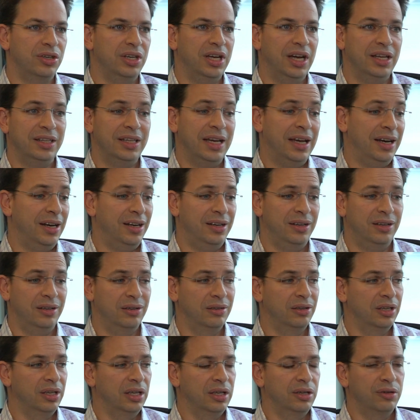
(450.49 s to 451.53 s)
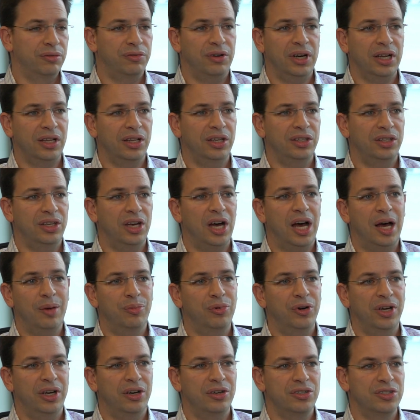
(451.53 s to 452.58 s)
get that. And frankly, the
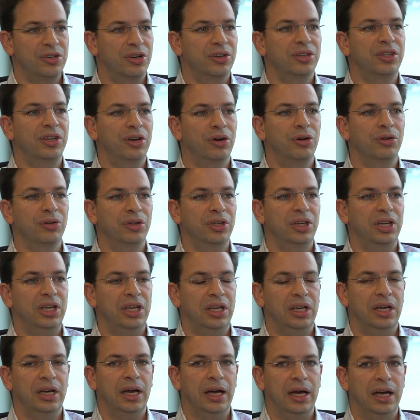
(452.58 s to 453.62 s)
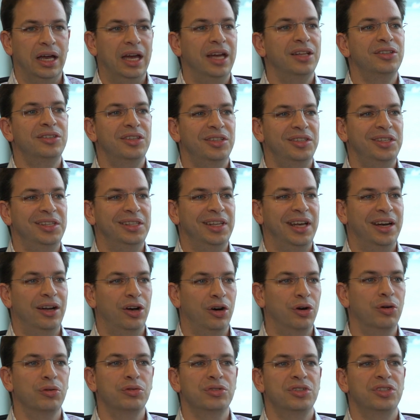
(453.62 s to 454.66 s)
operators are the only entity that
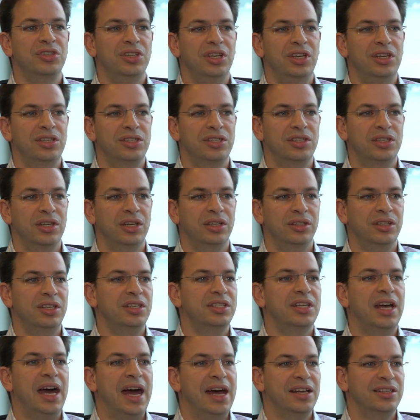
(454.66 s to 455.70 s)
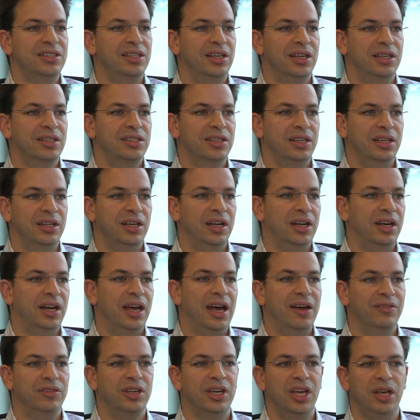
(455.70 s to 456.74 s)
owns these assets and
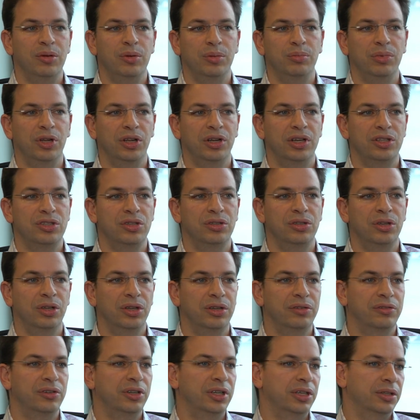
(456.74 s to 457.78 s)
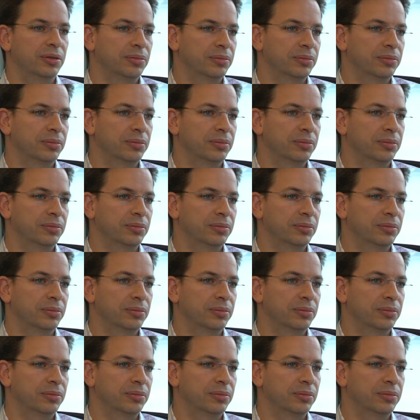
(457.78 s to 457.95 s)
have the capability to deliver it.